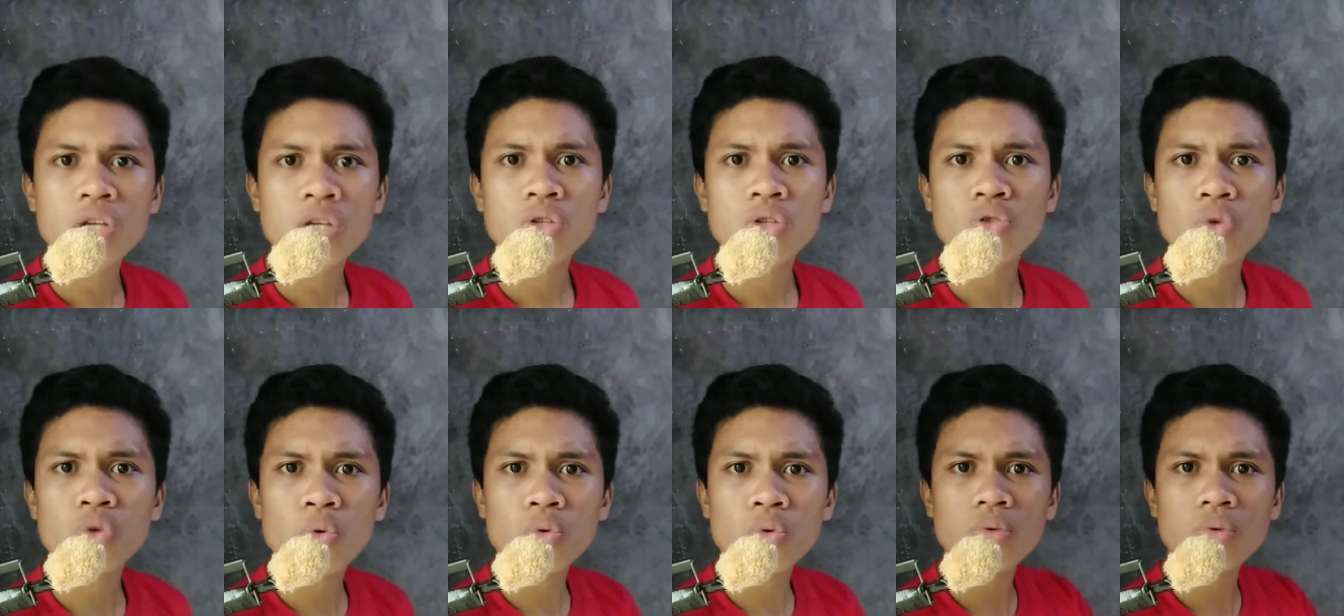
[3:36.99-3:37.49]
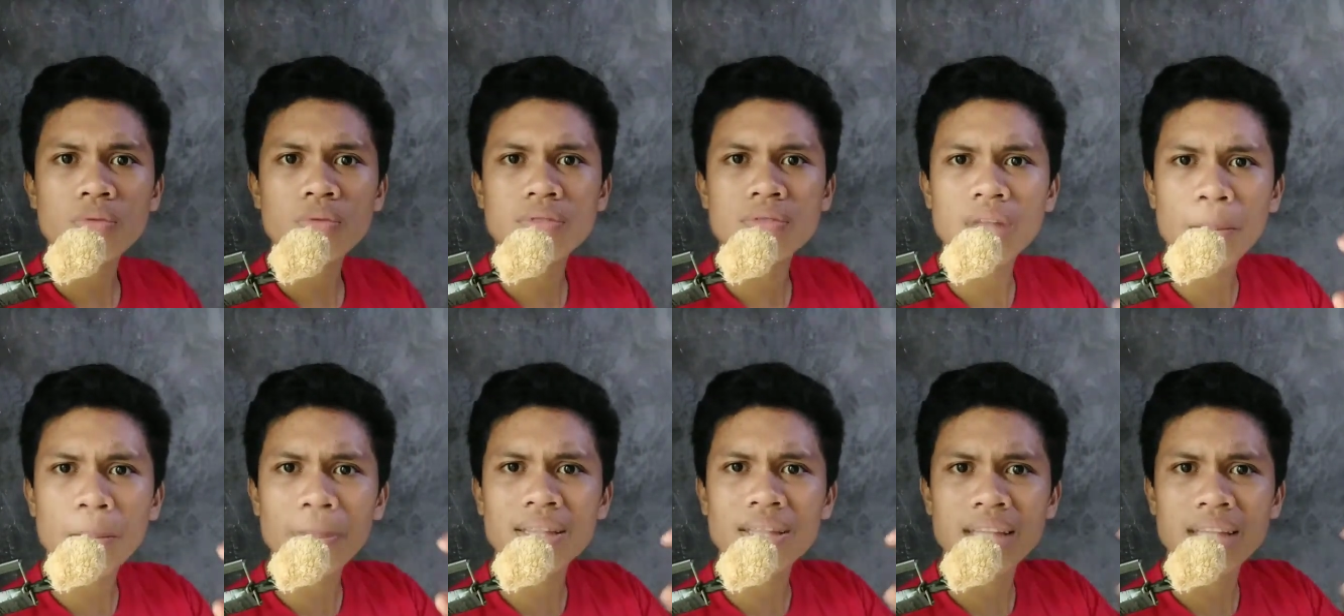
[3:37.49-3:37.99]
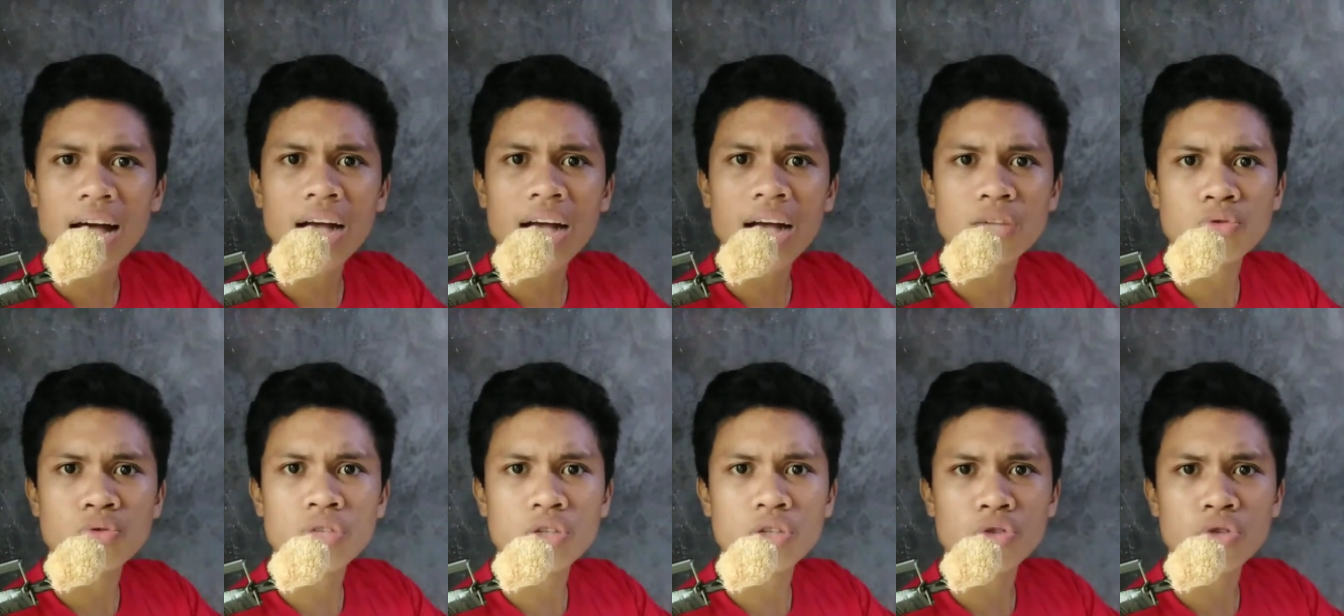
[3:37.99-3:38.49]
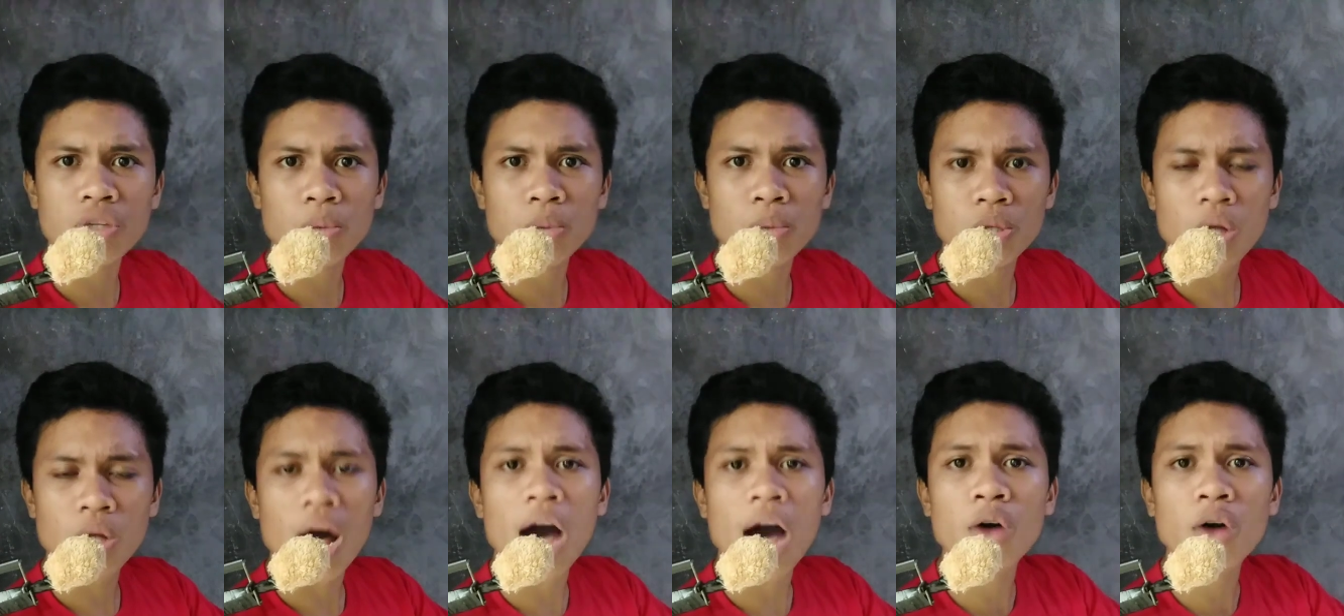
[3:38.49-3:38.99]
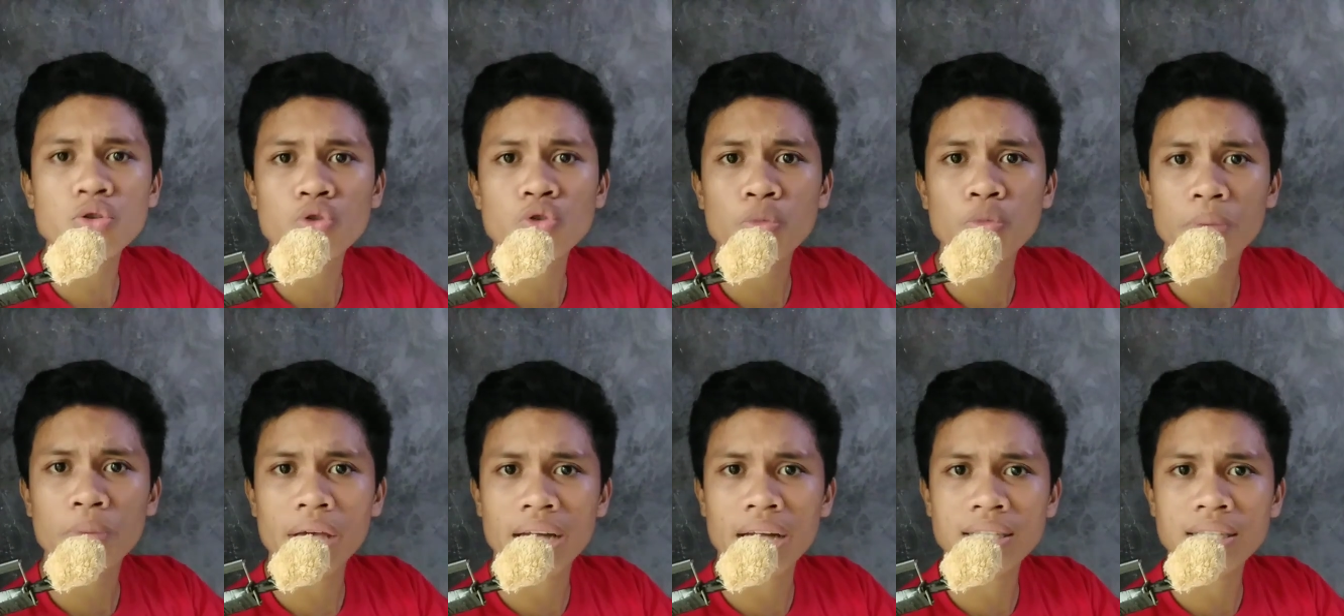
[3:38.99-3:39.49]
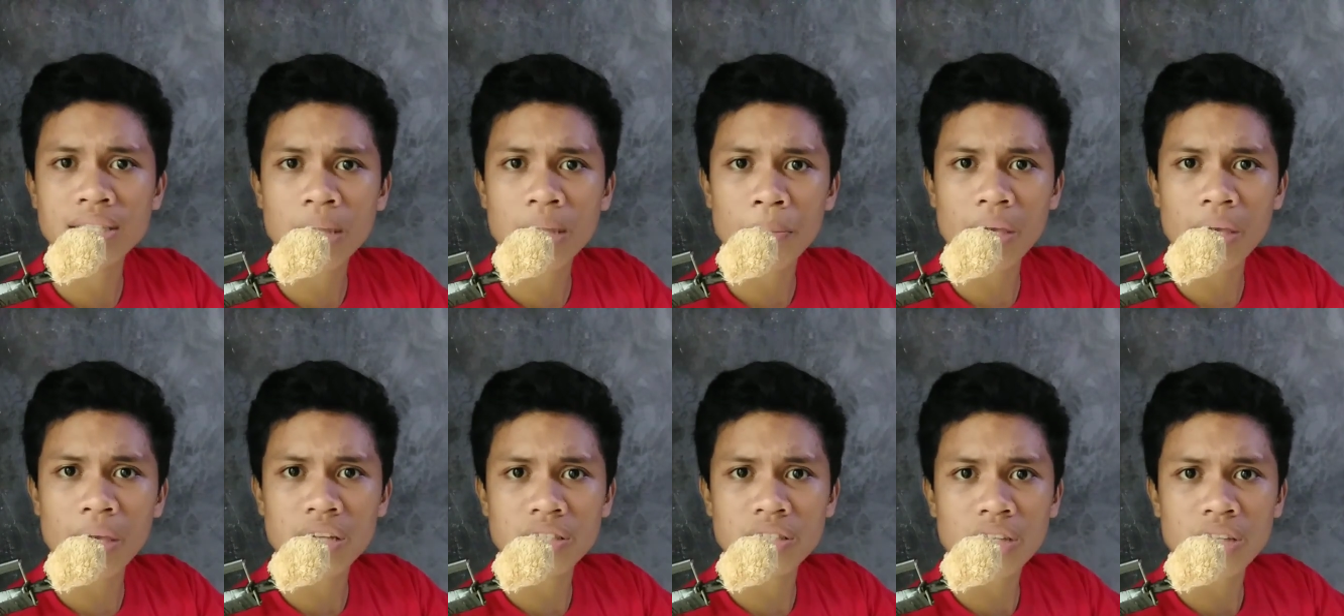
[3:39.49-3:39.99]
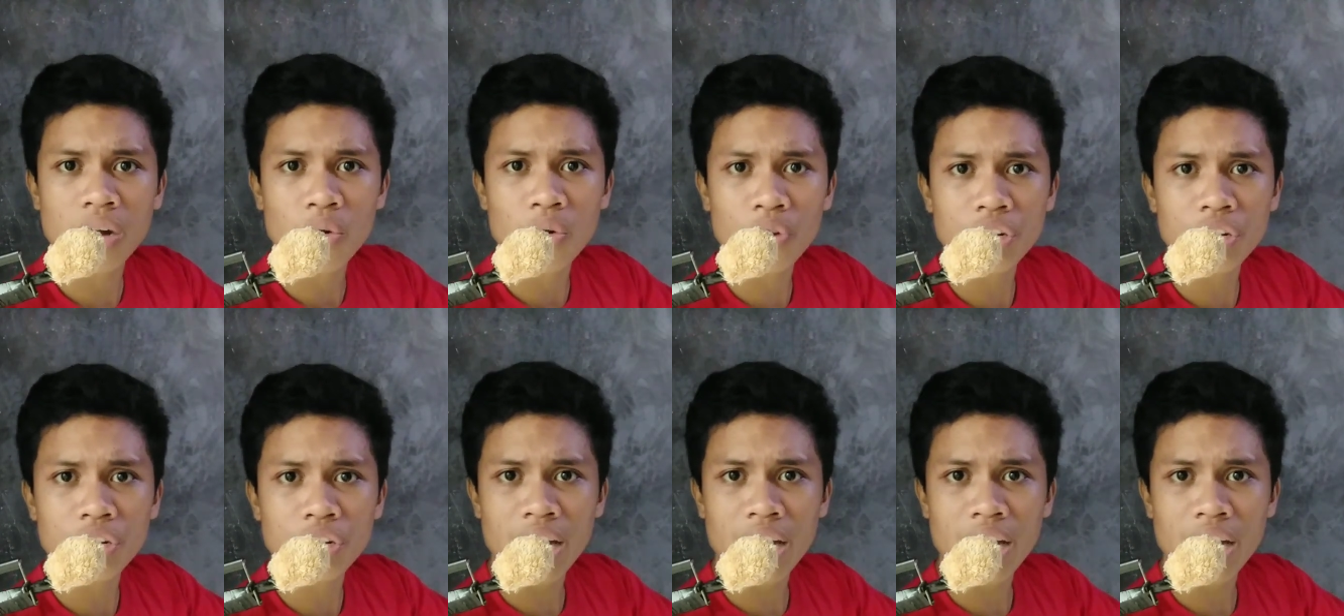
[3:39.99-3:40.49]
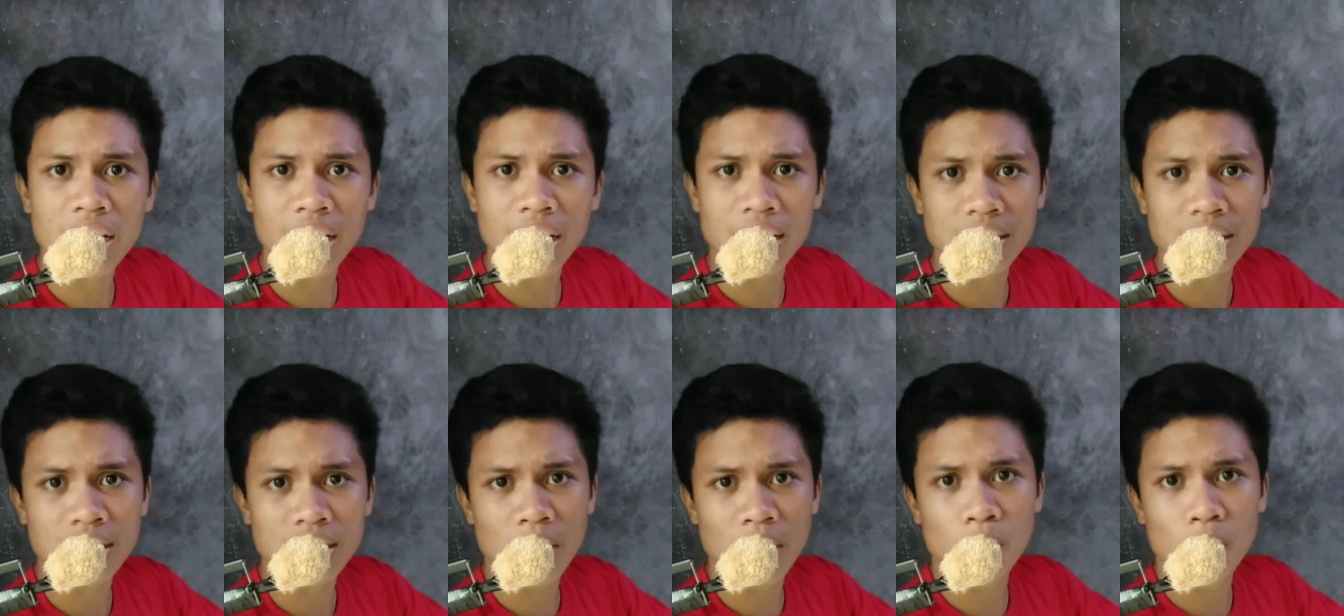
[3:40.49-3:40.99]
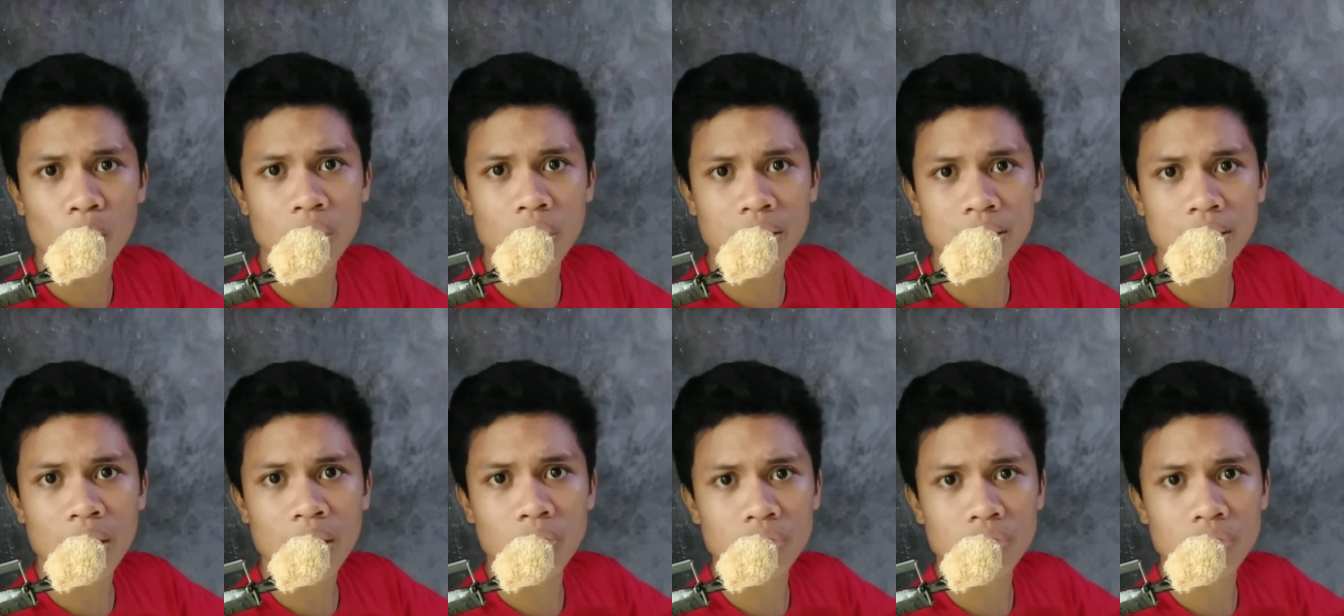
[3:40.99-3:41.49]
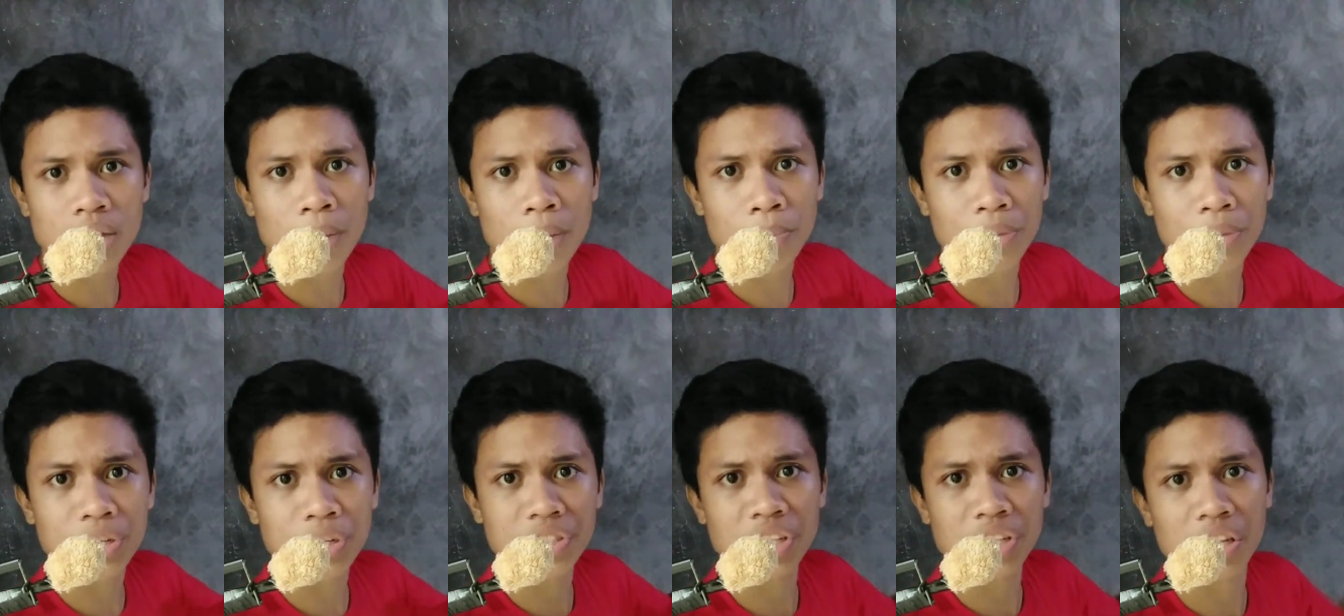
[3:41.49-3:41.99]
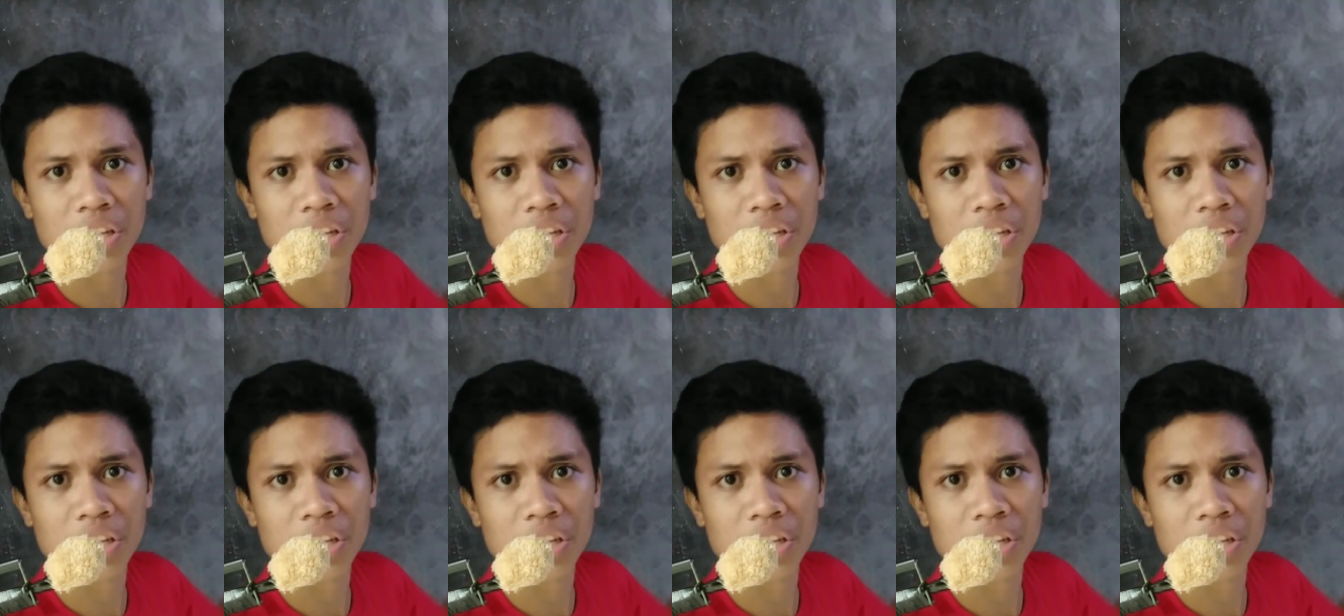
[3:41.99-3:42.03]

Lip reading: So dapat taason gyud nimo how to be handsome, extraordinary handsome 1000%.